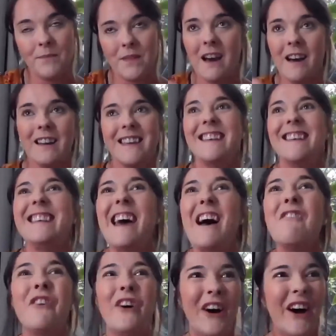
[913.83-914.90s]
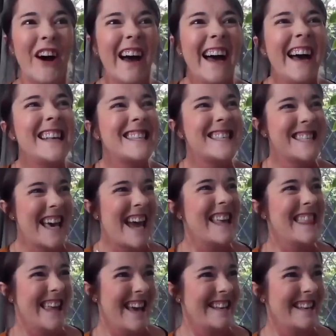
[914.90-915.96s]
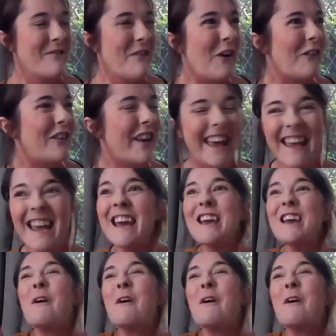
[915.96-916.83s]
I can never say this properly.